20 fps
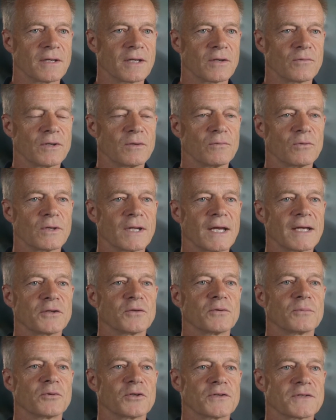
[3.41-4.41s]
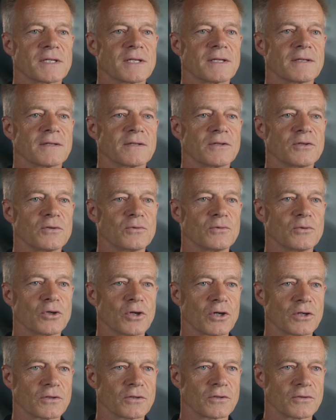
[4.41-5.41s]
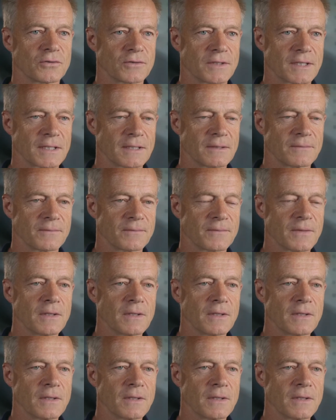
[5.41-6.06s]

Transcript: and we would like to present a new cutter today.